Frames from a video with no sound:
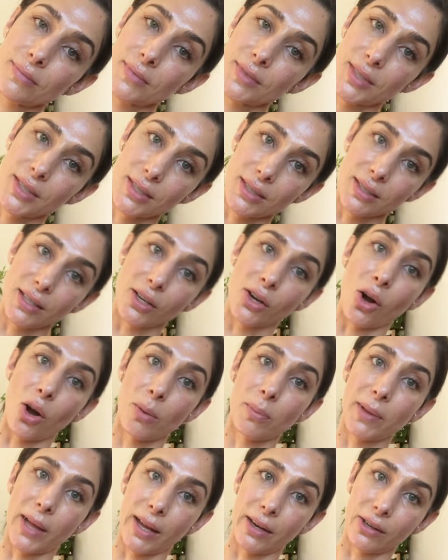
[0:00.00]
This is the
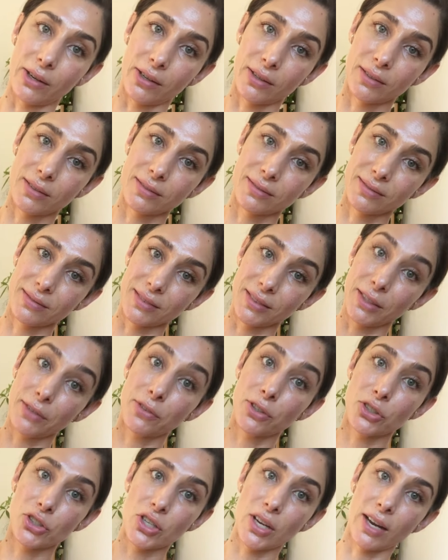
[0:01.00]
gallbladder
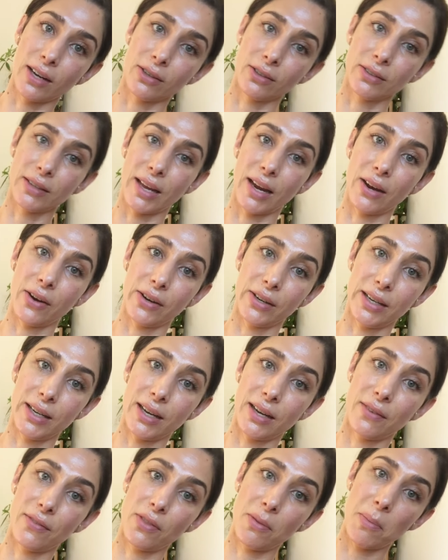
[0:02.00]
liver channel
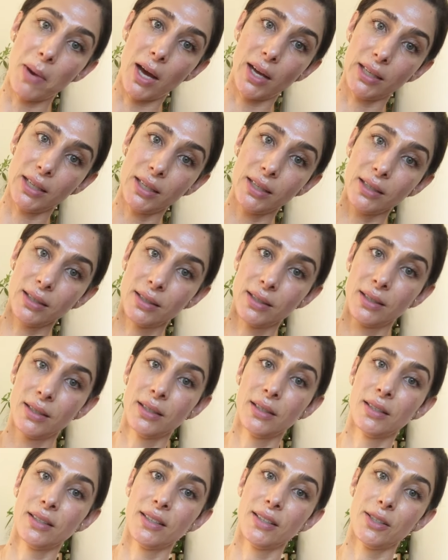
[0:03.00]
area of the body,
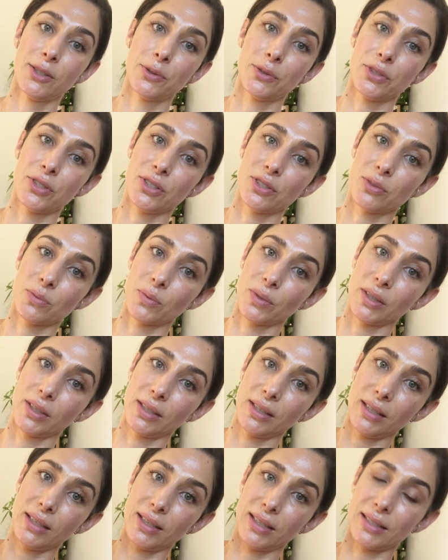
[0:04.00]
which is
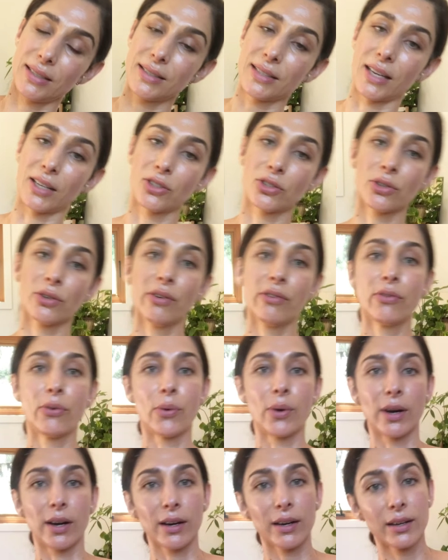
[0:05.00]
really essential
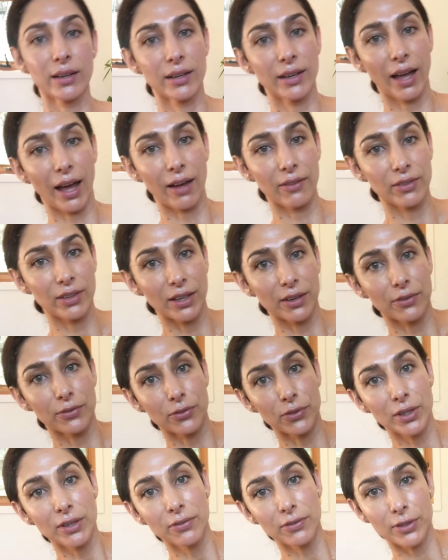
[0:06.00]
for having a
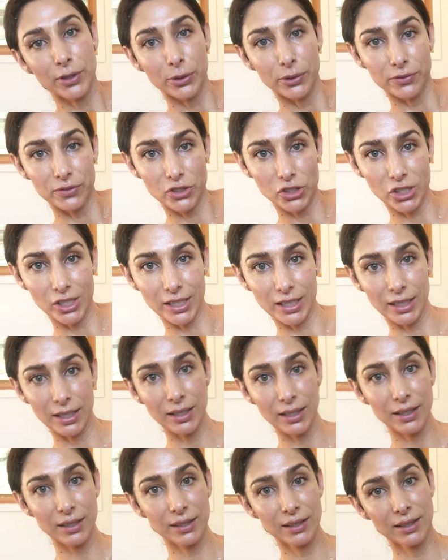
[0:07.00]
free flow of
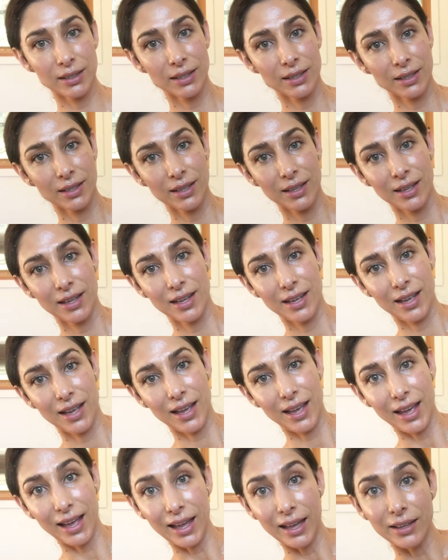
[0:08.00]
qi
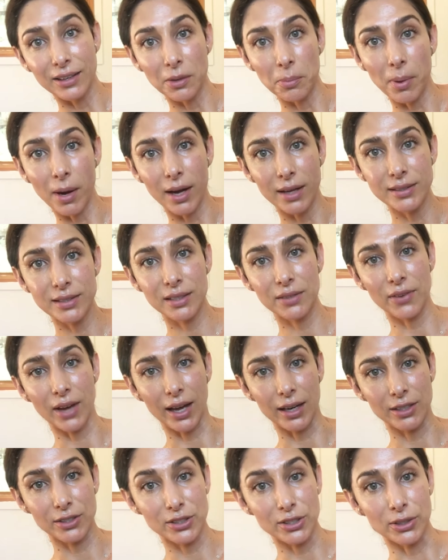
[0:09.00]
and a positive
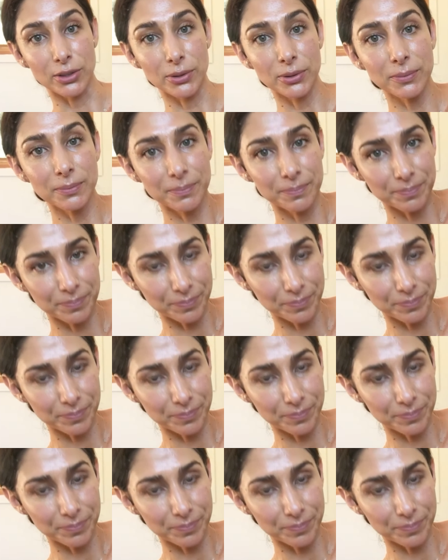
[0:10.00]
attitude.